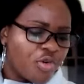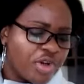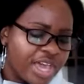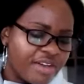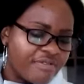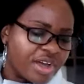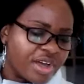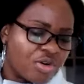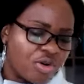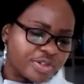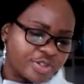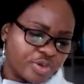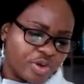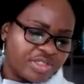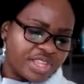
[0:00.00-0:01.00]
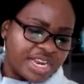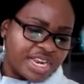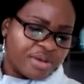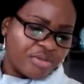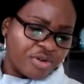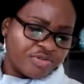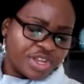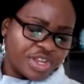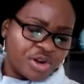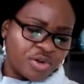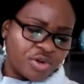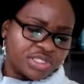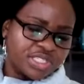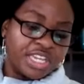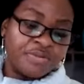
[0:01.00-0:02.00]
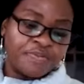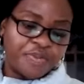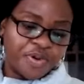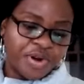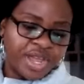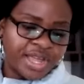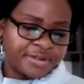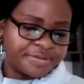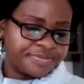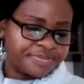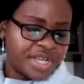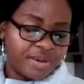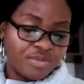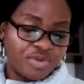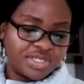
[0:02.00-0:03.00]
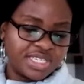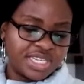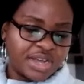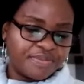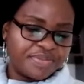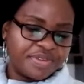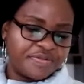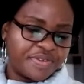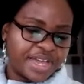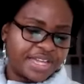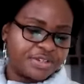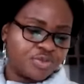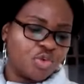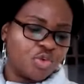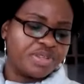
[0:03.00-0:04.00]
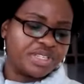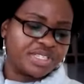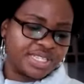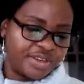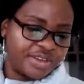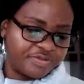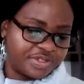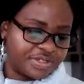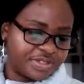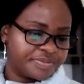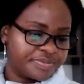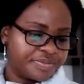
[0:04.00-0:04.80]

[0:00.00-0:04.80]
whoever calls on the name of the Lord in prayer, I'm using Amplified, will be saved.